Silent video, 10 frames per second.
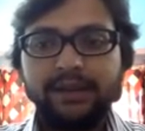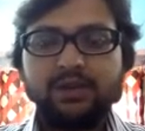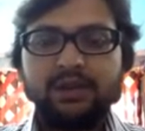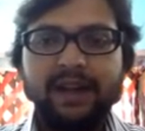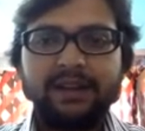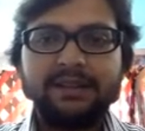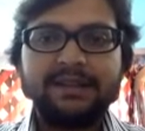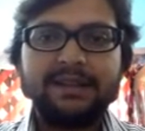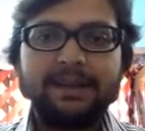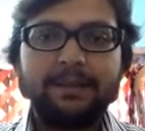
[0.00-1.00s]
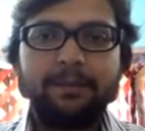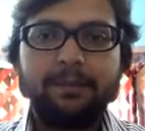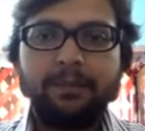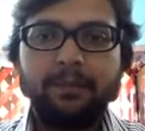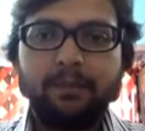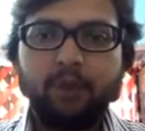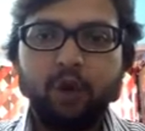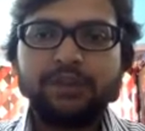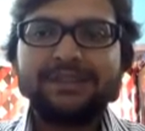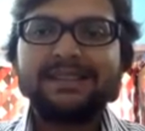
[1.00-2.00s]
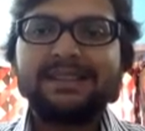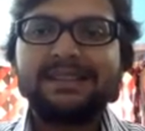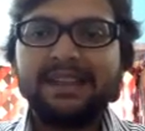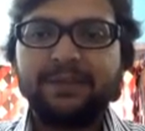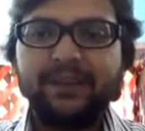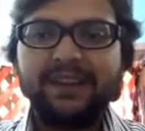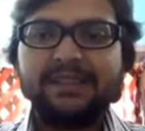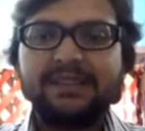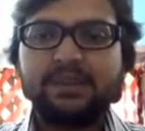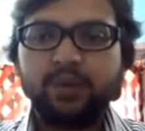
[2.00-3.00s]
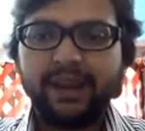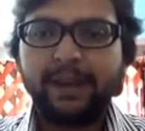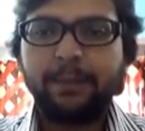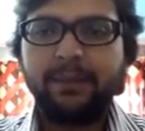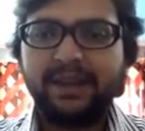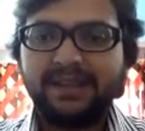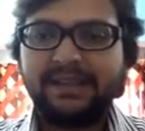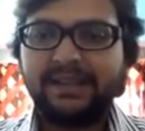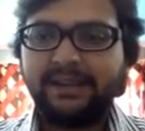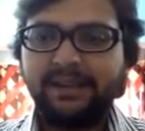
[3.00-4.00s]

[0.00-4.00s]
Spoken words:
So that is the most safest way present.